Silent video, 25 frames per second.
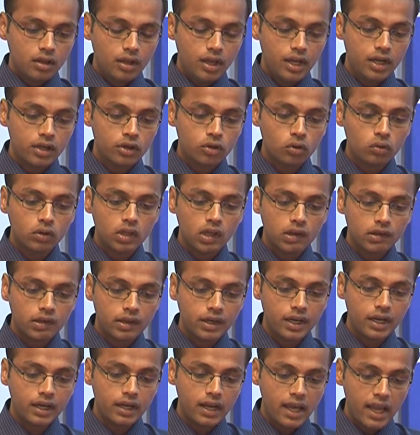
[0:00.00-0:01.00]
in
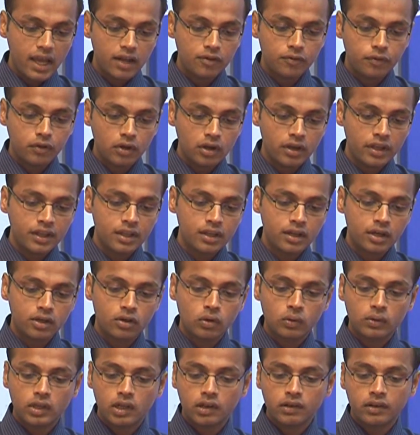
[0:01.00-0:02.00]
2008 and following year
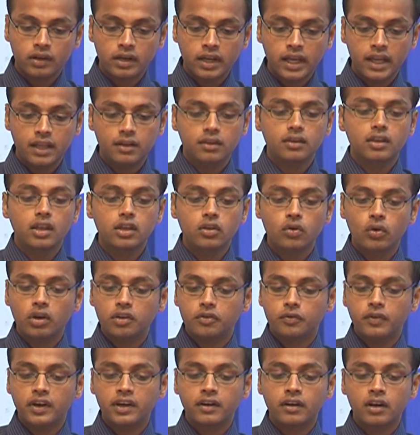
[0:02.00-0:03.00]
2009, the
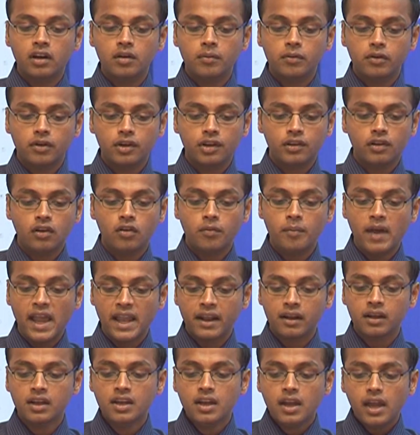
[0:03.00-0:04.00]
US Federal Reserve
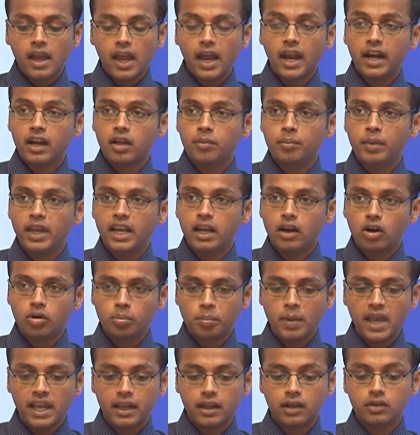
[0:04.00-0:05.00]
Bank had a
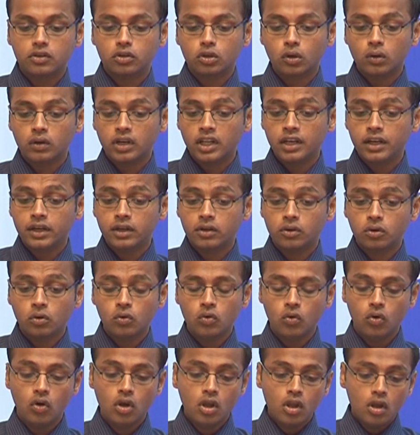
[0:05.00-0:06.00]
bailout package totaling
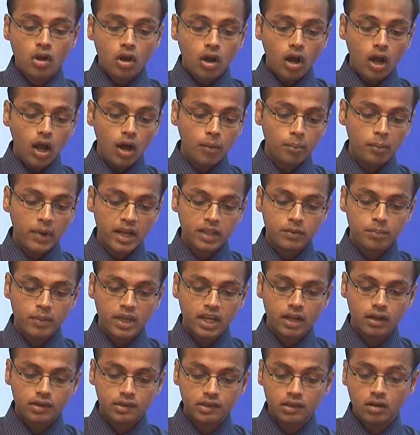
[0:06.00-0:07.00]
to a much
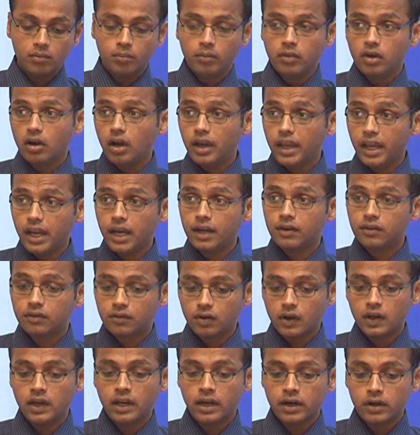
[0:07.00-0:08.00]
bigger sum, $8
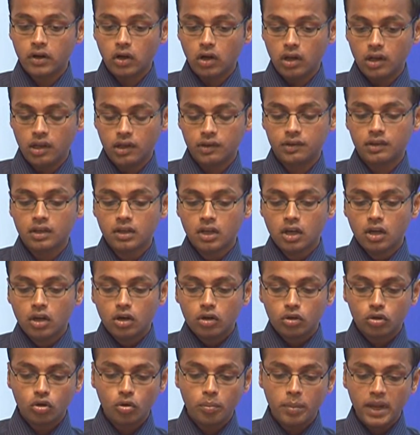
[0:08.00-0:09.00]
trillion,
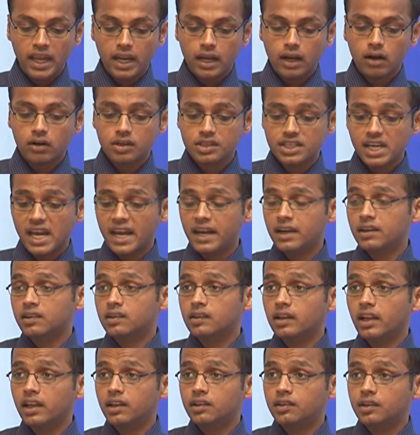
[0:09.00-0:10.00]
to bail out
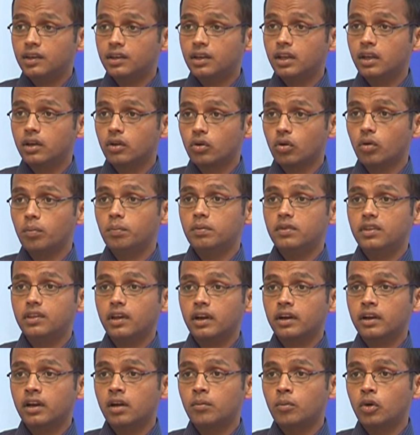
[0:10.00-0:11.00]
giants like Citigroup,
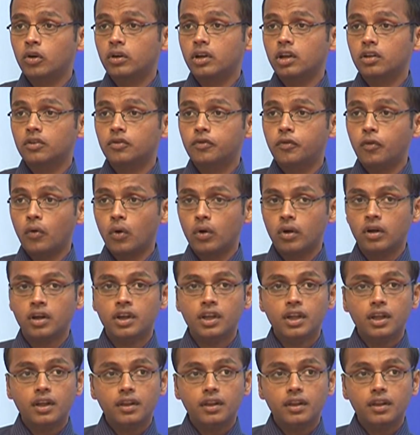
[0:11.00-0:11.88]
General Motors, Ford.